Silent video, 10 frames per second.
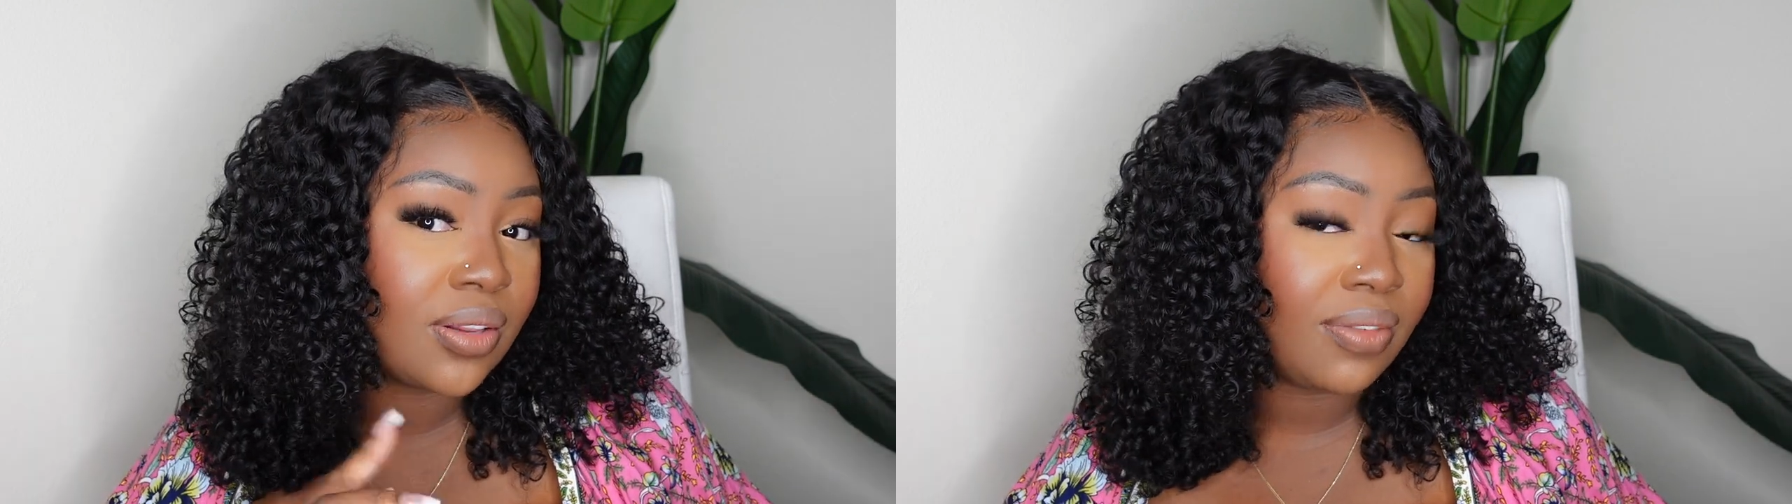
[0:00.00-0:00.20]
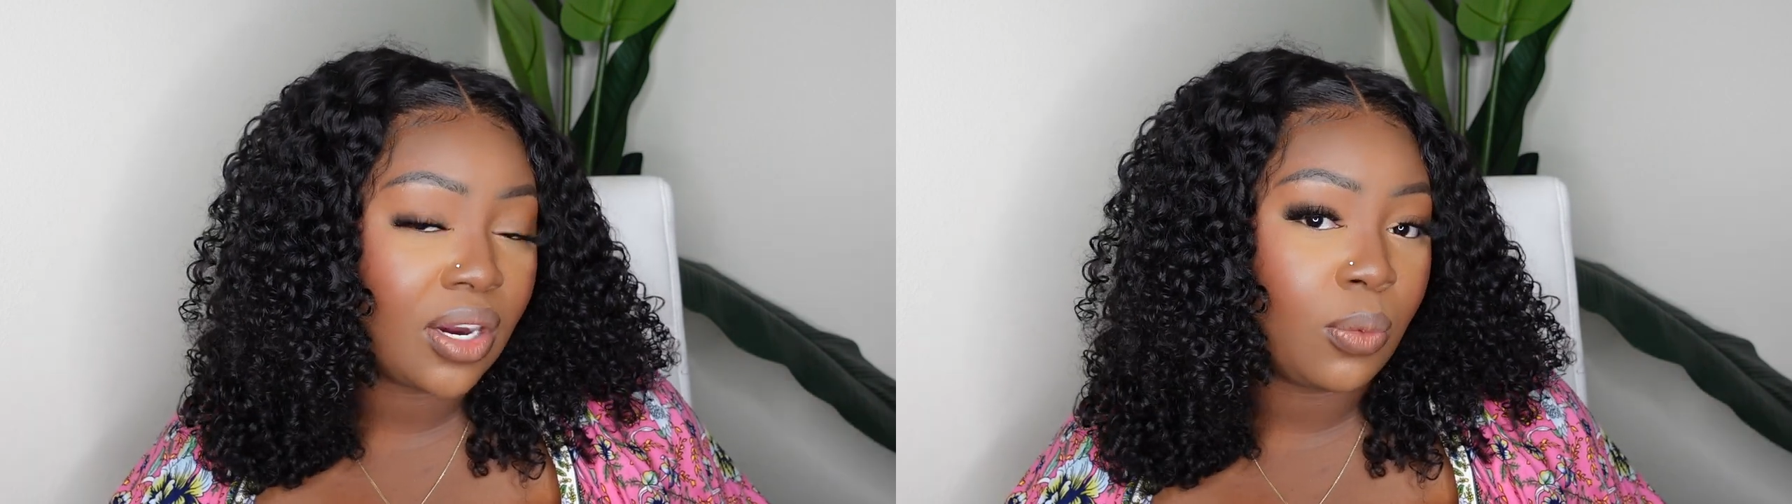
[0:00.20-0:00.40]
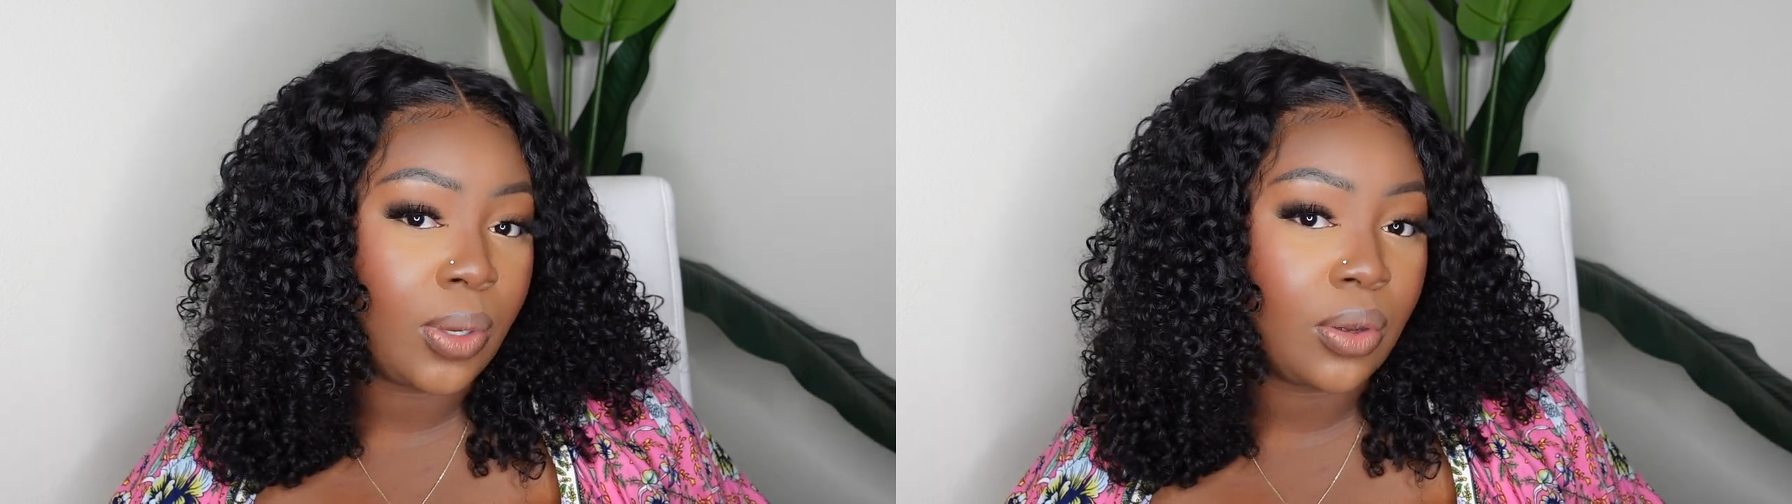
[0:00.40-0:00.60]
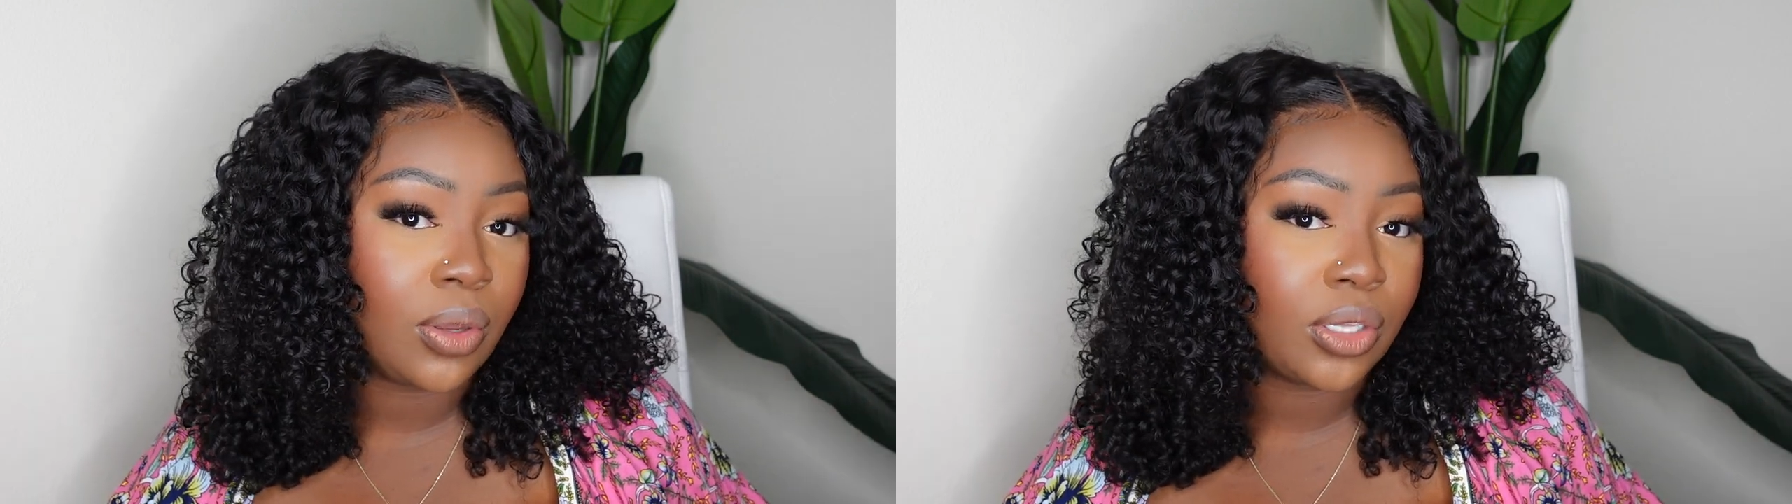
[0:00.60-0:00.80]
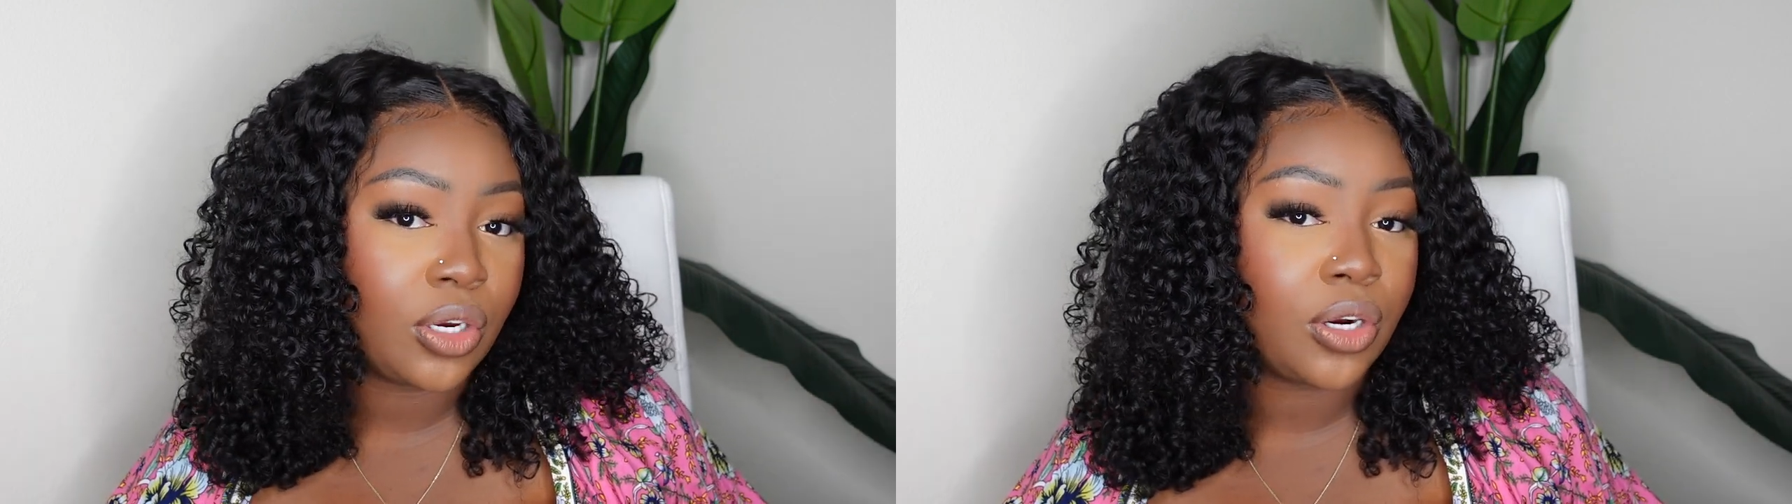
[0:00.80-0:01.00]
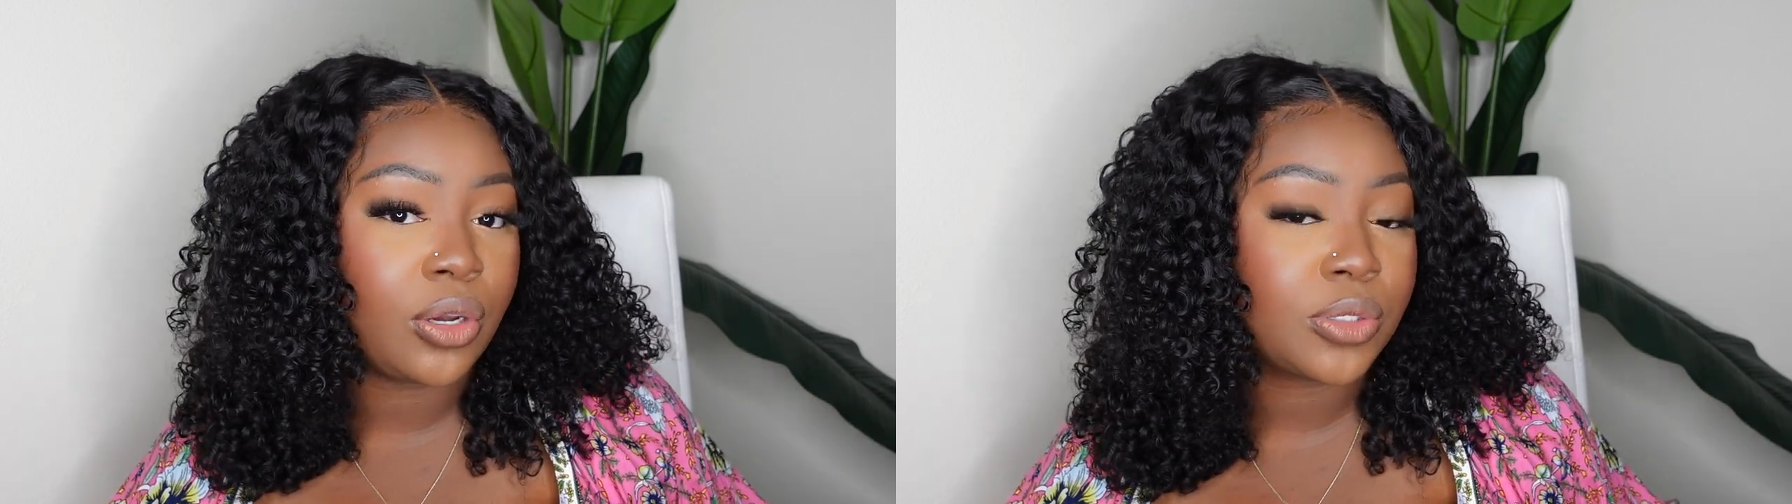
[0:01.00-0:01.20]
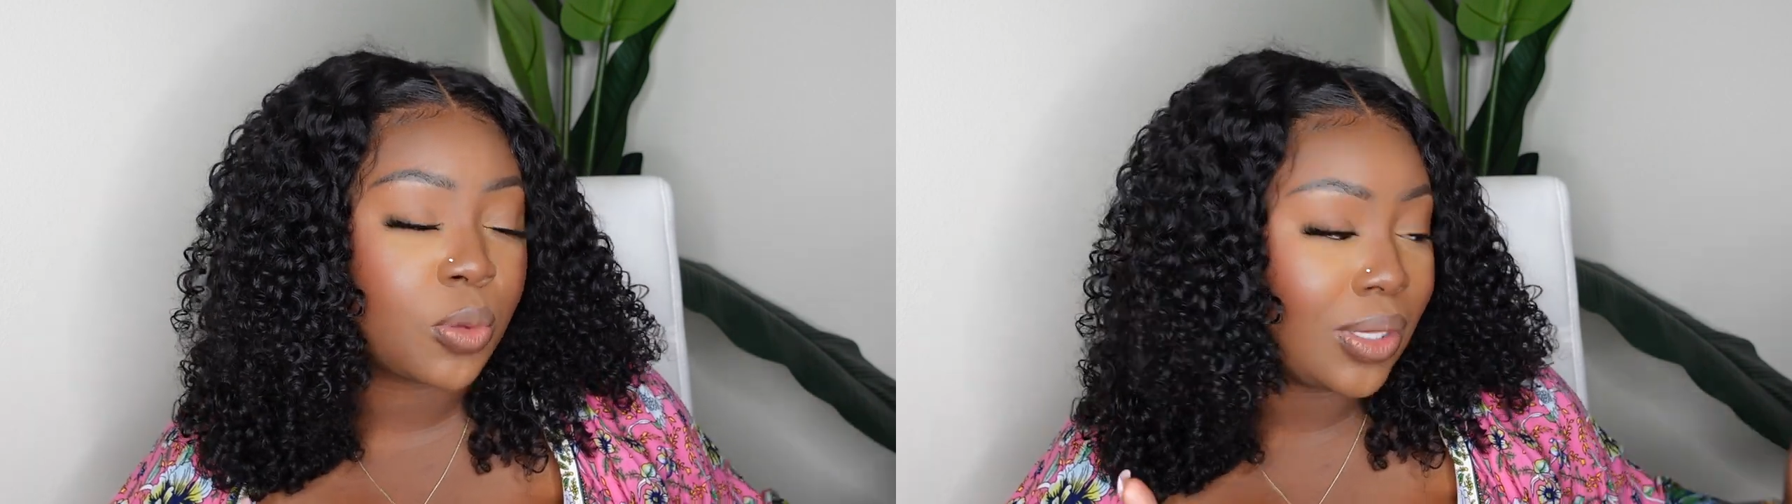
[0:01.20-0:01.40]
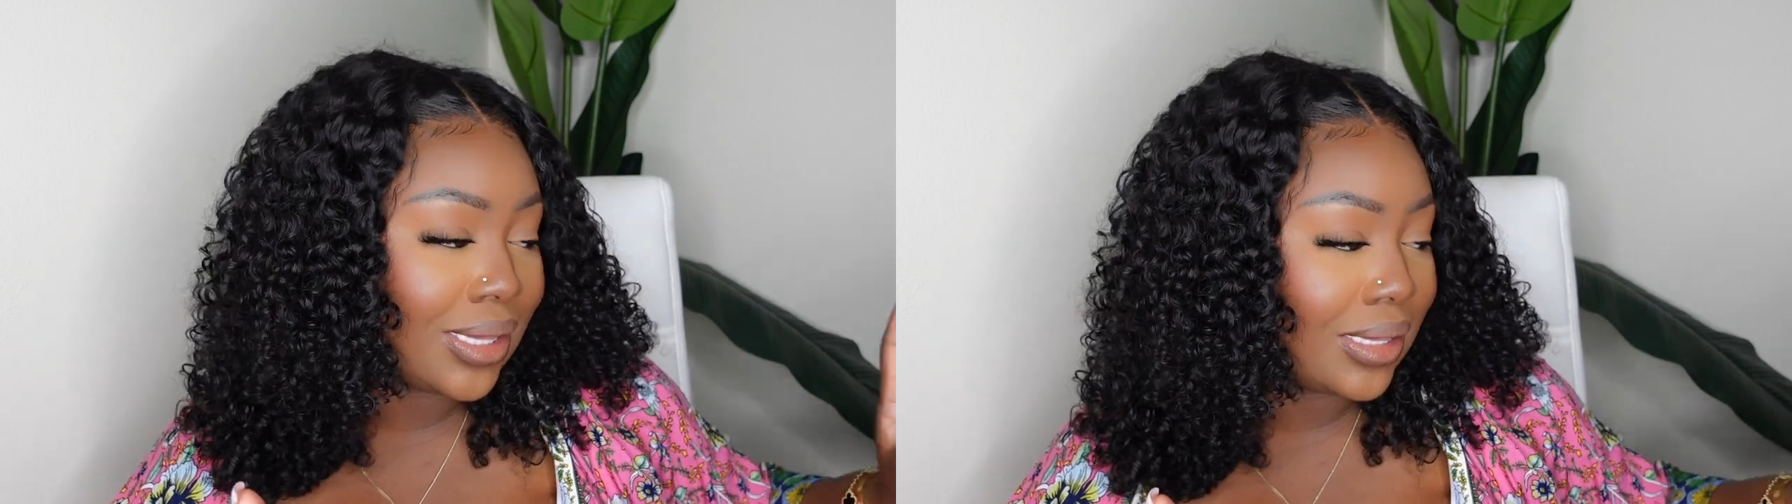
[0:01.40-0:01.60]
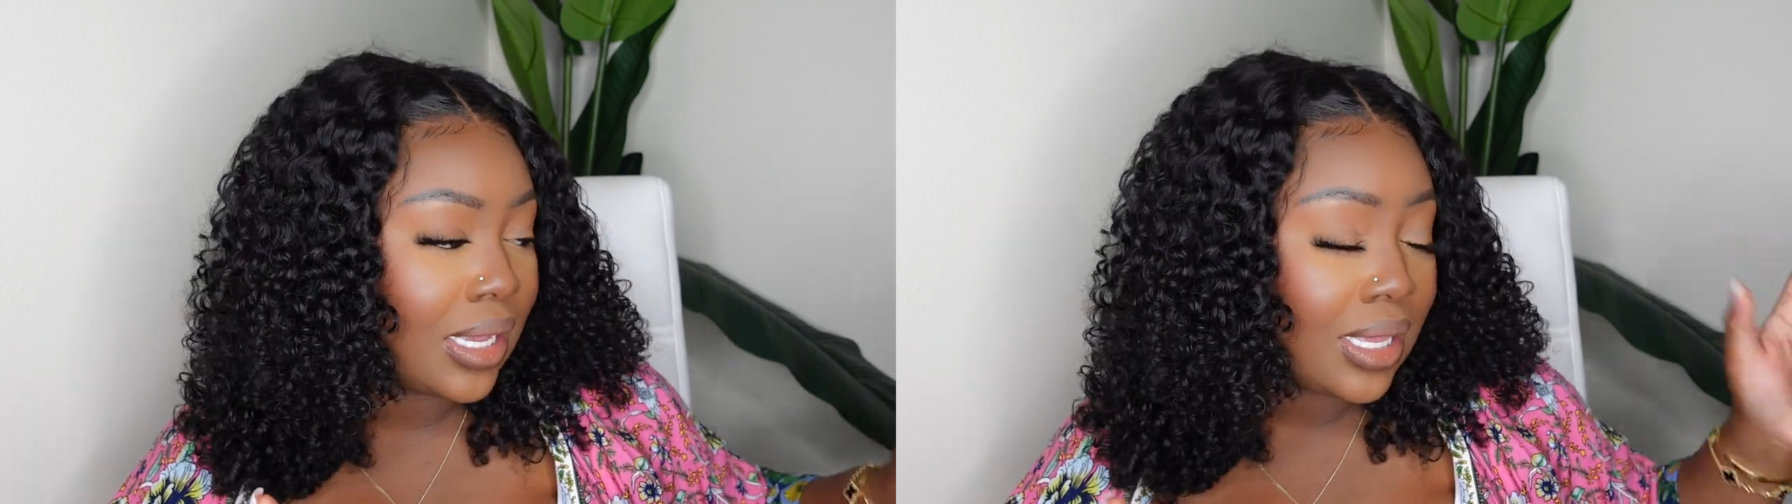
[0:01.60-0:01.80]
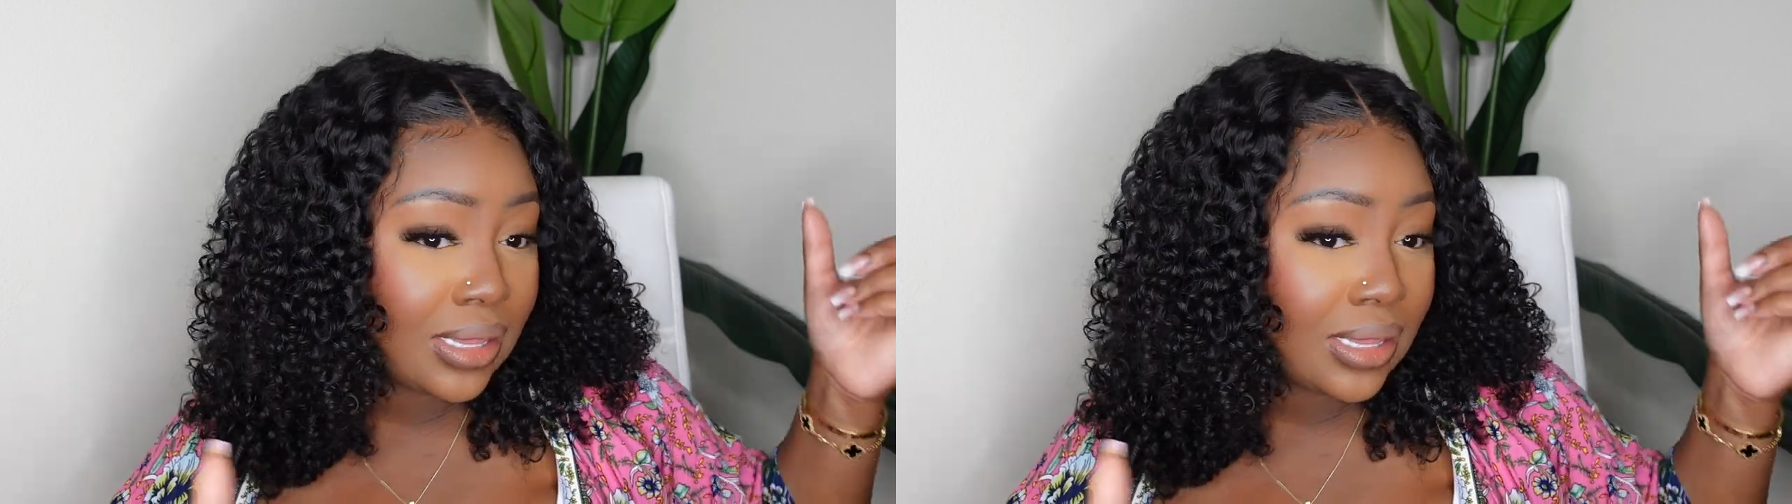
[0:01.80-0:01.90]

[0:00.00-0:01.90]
very well on the curls on